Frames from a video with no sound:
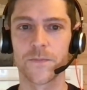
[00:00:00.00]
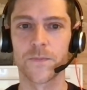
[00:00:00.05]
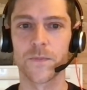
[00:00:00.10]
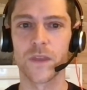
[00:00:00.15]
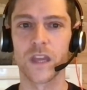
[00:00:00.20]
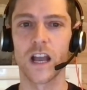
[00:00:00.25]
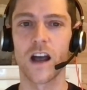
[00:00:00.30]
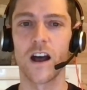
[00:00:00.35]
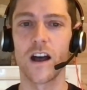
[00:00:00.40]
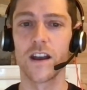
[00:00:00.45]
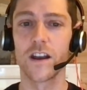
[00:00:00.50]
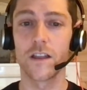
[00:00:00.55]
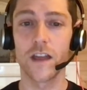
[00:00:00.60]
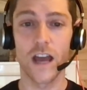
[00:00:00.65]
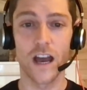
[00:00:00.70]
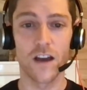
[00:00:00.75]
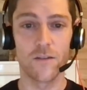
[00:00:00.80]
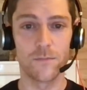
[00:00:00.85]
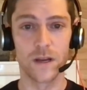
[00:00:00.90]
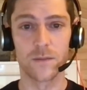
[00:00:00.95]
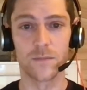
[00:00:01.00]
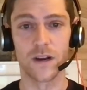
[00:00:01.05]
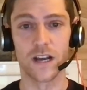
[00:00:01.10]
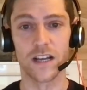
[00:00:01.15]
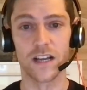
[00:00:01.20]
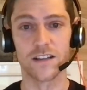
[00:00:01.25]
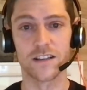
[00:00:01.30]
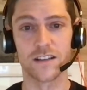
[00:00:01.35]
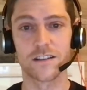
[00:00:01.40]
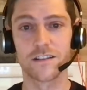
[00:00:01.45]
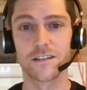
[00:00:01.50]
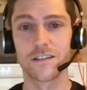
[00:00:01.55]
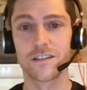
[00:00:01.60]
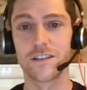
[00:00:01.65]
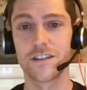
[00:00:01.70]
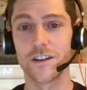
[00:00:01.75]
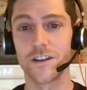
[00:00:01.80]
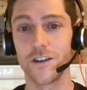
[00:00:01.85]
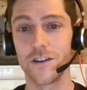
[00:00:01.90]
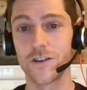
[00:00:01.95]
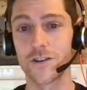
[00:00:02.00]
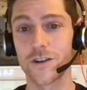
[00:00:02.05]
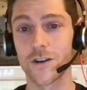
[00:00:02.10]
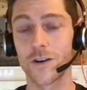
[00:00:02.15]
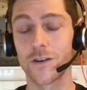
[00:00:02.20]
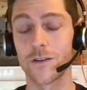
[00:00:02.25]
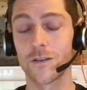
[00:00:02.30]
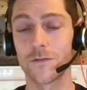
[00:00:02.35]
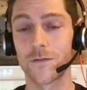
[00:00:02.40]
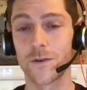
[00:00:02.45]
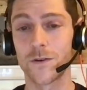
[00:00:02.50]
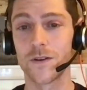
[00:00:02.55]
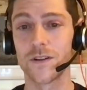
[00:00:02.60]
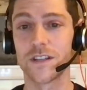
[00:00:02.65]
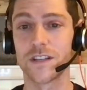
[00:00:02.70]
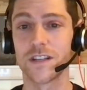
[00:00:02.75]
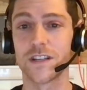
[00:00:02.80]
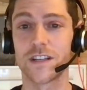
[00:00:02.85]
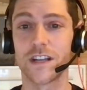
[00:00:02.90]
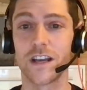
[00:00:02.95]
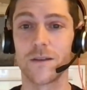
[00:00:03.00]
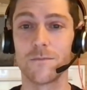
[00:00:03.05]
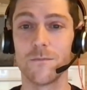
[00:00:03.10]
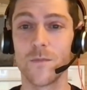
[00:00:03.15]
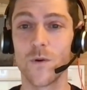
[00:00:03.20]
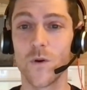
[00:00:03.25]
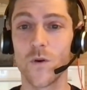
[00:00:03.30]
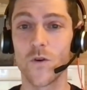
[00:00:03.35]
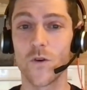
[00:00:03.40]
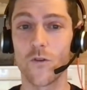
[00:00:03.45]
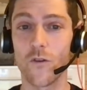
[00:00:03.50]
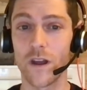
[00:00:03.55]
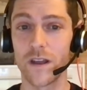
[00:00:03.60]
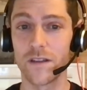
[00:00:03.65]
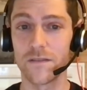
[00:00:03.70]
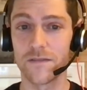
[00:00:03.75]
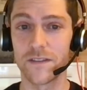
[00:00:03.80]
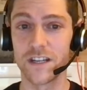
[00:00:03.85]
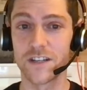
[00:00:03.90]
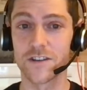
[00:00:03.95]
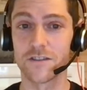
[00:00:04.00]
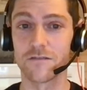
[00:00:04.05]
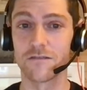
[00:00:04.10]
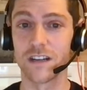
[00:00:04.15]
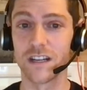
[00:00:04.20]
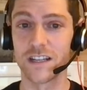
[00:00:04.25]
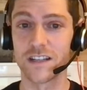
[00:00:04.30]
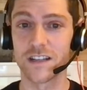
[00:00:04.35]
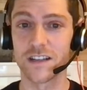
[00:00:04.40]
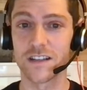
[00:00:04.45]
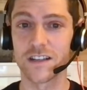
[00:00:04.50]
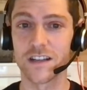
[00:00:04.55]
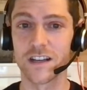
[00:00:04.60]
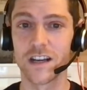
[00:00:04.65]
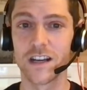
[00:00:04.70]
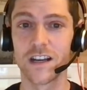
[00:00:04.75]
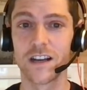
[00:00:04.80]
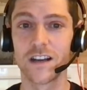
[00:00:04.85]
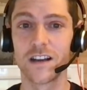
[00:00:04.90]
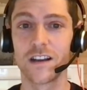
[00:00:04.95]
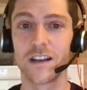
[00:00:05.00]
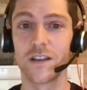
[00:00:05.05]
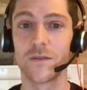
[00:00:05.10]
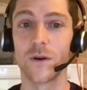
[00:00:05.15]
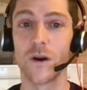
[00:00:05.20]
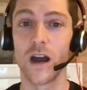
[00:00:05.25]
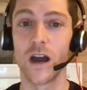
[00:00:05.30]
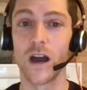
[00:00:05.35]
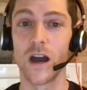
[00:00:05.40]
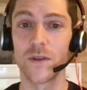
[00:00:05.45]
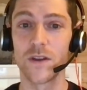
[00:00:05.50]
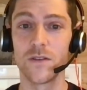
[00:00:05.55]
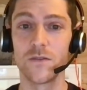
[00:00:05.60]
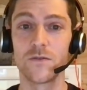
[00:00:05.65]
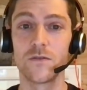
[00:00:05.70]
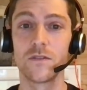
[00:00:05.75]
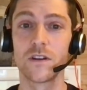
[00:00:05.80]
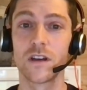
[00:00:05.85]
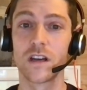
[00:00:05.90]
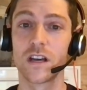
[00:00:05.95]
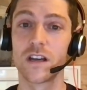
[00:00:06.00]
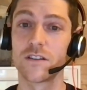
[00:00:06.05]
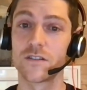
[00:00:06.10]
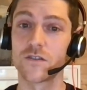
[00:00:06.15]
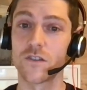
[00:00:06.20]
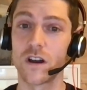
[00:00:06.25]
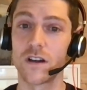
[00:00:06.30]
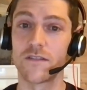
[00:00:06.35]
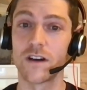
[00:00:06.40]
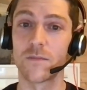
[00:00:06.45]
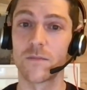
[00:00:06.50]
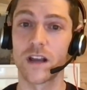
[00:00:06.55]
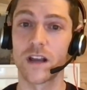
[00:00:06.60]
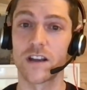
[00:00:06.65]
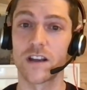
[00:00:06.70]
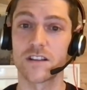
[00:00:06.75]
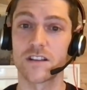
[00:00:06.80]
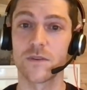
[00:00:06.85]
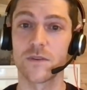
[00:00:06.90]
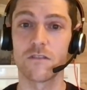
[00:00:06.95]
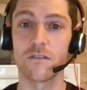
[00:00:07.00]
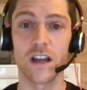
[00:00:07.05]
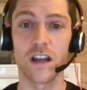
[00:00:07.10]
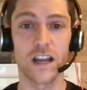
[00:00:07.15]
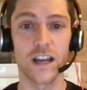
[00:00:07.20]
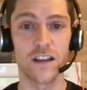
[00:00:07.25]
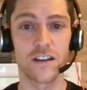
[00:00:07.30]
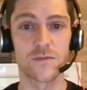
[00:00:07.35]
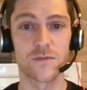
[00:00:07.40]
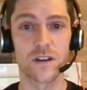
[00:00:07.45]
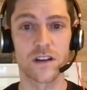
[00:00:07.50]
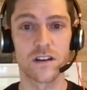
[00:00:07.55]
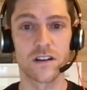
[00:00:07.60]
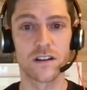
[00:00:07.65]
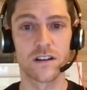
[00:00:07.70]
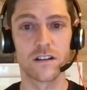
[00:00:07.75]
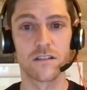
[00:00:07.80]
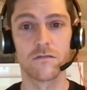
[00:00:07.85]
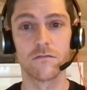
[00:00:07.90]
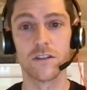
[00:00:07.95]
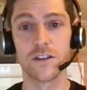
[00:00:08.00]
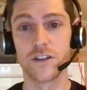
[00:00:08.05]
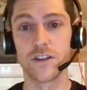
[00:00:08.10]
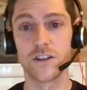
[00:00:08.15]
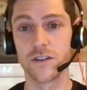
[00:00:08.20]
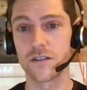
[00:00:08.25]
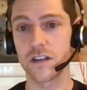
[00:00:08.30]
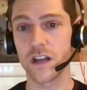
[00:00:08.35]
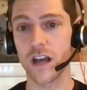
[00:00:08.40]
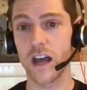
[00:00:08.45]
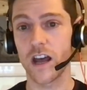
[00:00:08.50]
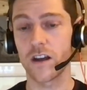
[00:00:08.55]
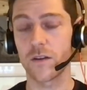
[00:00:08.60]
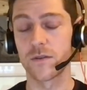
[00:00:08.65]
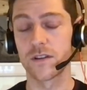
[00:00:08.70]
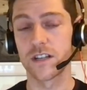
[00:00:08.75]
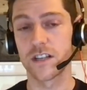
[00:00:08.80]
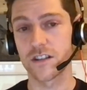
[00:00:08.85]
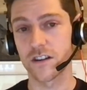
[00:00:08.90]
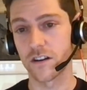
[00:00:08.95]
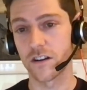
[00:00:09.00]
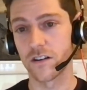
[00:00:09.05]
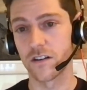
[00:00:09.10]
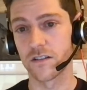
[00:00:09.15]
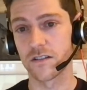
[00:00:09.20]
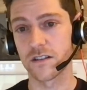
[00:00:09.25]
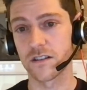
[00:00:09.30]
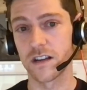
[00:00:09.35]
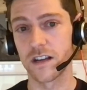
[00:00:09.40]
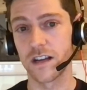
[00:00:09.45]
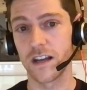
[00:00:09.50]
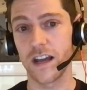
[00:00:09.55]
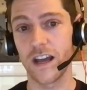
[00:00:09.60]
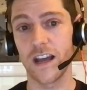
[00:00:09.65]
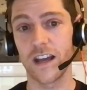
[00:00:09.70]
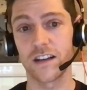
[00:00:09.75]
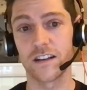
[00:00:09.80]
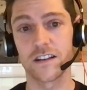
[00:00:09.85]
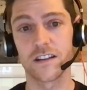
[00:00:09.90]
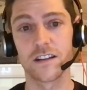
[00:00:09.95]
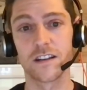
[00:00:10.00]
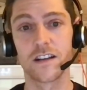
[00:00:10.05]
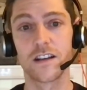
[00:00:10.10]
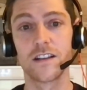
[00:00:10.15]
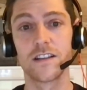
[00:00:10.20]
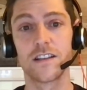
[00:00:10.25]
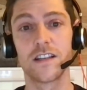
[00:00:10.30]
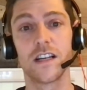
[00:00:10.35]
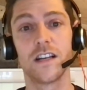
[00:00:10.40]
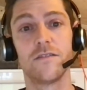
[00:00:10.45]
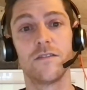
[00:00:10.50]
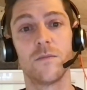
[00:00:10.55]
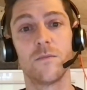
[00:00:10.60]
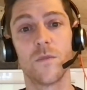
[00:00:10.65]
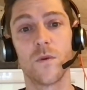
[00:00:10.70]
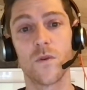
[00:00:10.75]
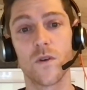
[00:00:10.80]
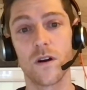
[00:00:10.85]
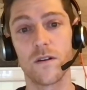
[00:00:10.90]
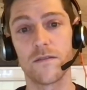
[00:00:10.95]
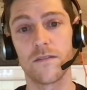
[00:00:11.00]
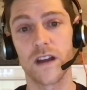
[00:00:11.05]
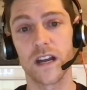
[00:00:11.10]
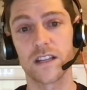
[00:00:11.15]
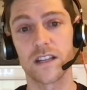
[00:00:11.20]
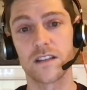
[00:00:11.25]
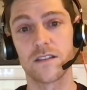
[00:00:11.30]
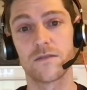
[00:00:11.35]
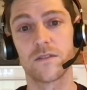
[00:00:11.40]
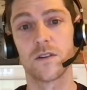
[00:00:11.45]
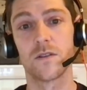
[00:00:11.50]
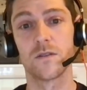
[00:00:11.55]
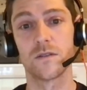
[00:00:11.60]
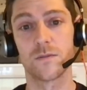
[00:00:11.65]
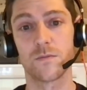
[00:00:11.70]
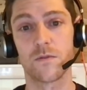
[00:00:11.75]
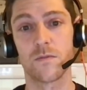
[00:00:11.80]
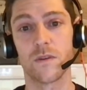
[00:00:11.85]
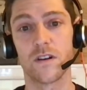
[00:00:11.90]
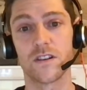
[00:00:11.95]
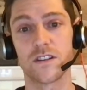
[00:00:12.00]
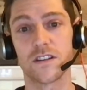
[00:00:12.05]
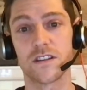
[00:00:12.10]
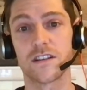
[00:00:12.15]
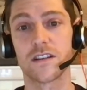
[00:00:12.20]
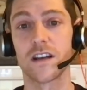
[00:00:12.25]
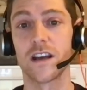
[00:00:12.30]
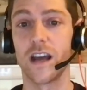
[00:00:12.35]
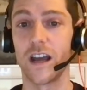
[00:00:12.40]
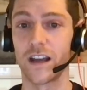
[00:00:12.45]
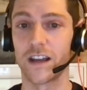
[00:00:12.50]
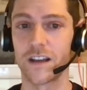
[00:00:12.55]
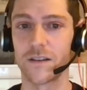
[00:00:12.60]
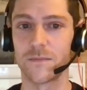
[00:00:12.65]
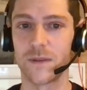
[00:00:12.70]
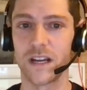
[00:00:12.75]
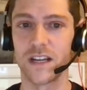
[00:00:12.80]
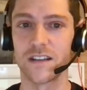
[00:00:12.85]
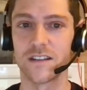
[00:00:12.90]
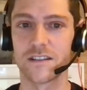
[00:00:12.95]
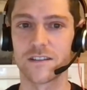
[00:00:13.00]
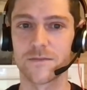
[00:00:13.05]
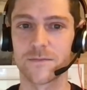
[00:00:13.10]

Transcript: I know they have big plans, so you should look forward to seeing more great feature releases that will help you drive up customer re-engagement, reduce acquisition costs, and deliver more effective loyalty promotions and campaigns.